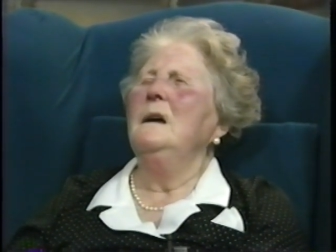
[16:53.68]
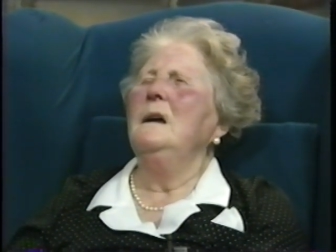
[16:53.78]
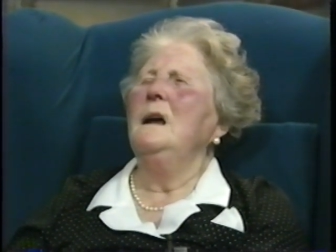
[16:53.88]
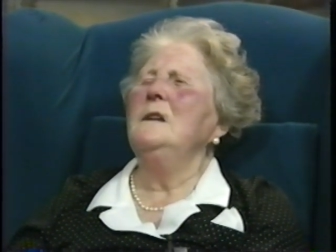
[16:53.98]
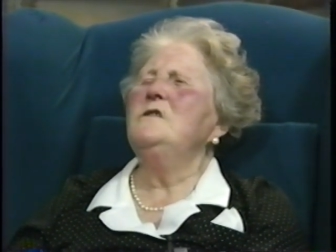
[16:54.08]

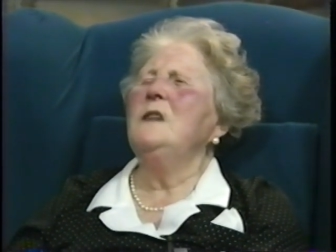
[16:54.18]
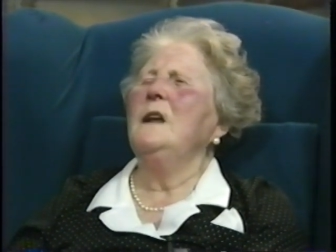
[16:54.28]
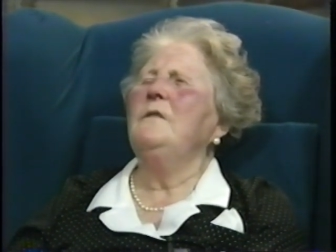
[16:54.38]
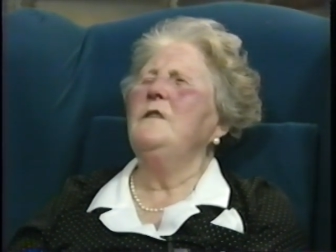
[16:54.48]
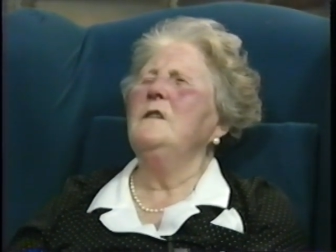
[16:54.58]
And she
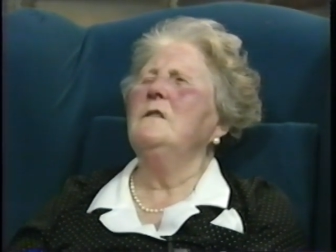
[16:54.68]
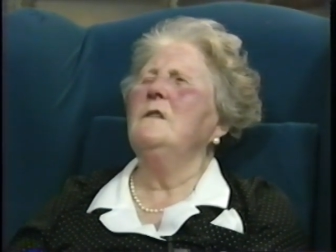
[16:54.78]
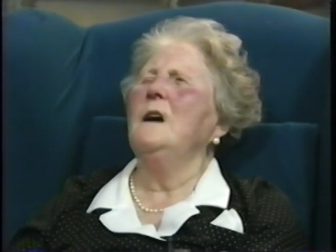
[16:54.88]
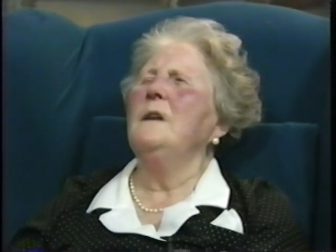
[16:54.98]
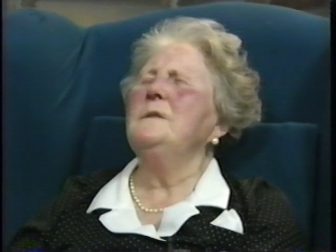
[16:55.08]
had
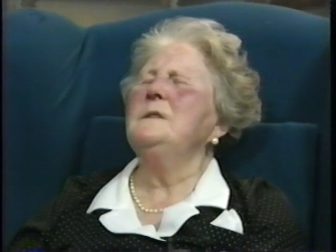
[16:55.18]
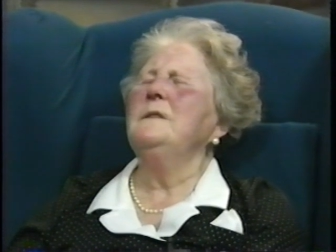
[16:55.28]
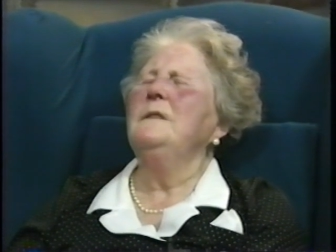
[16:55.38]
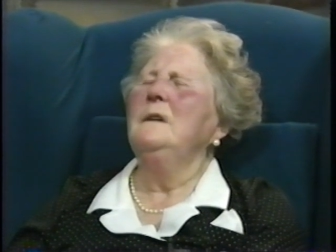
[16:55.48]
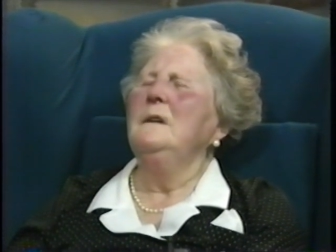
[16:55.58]
photographs of
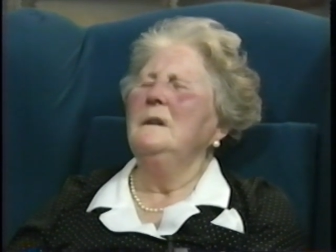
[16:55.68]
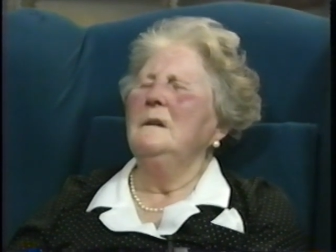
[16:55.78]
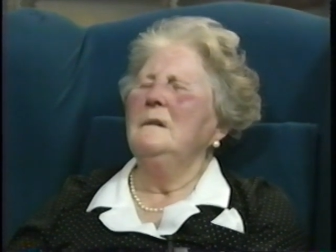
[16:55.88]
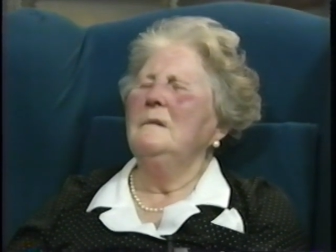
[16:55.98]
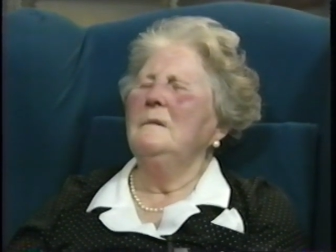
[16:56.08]

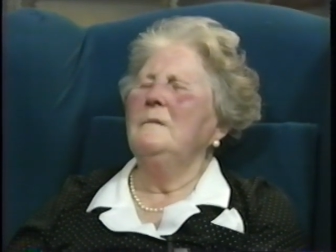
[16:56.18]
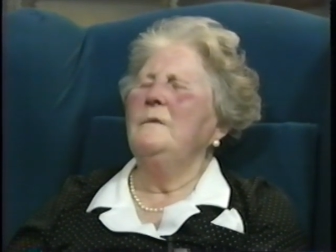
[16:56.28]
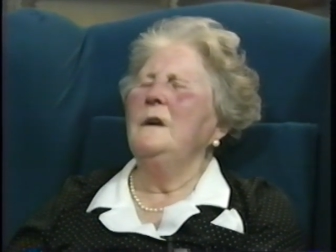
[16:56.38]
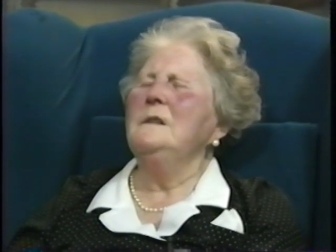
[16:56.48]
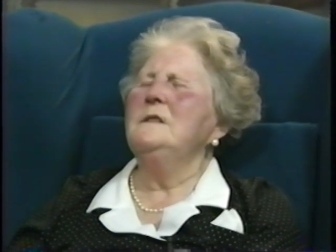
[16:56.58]

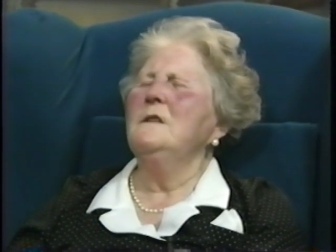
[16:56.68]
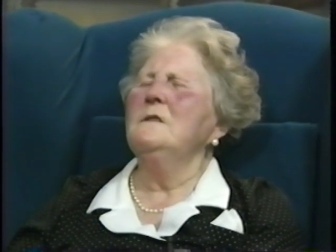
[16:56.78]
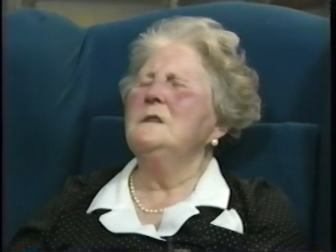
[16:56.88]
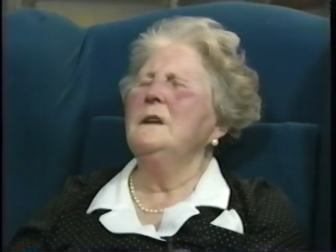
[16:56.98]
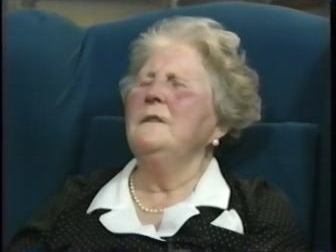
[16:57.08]
Franz
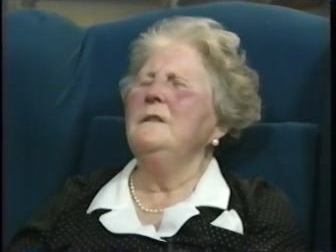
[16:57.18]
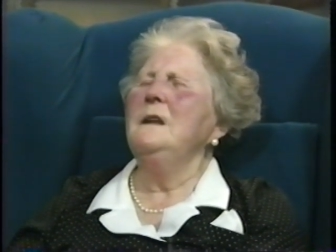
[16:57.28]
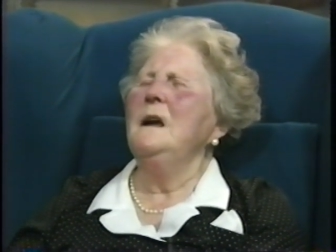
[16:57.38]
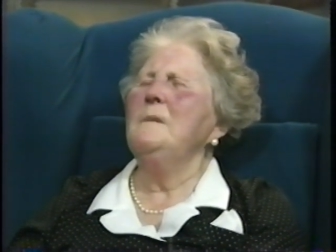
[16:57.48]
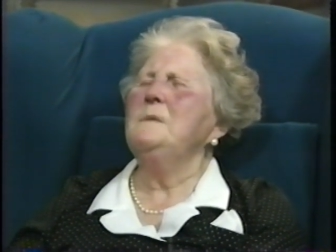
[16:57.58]
Josef and
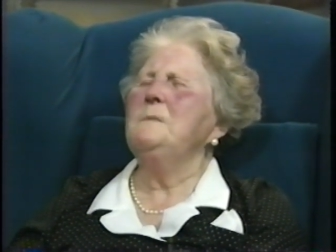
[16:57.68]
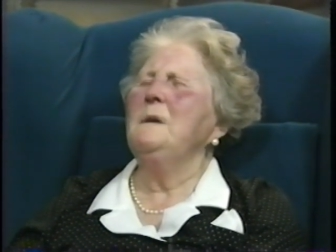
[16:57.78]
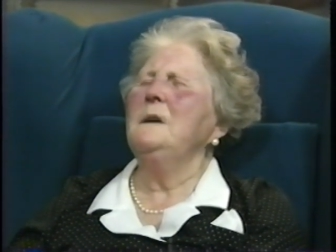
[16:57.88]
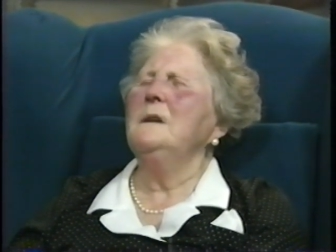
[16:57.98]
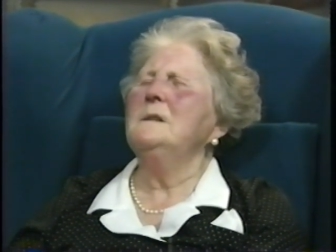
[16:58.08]

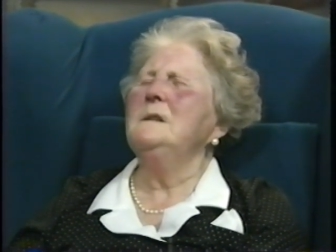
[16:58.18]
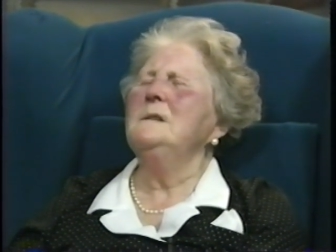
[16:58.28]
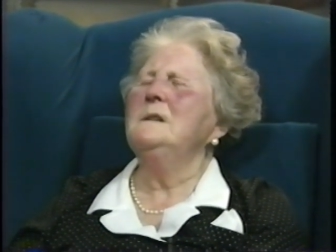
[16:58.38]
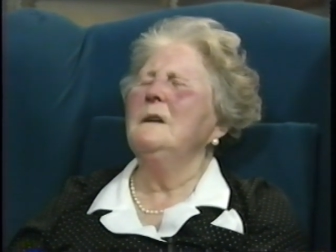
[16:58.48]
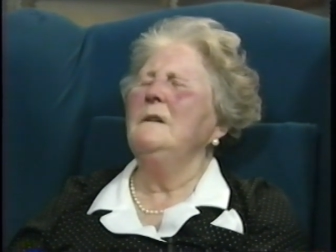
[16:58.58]
Habsburgs and
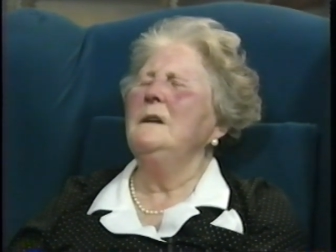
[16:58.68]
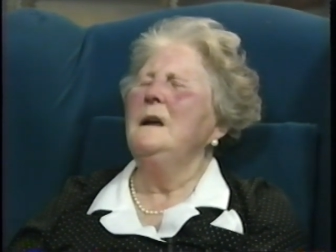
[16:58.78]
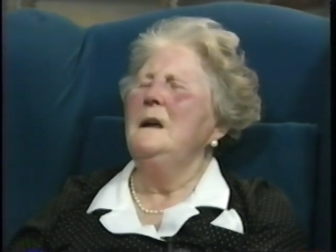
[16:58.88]
so on.